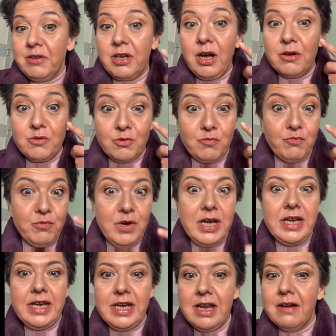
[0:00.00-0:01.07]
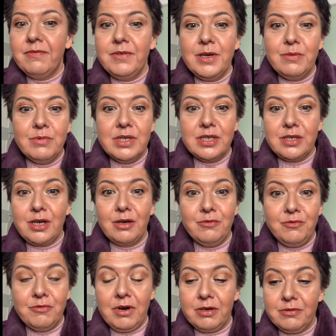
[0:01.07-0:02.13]
goes really lovely with
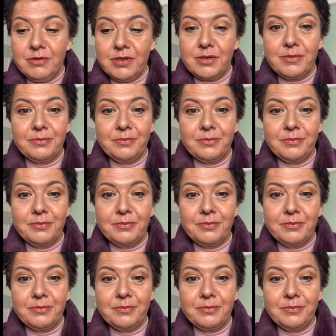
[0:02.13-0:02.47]
Stoned Rose.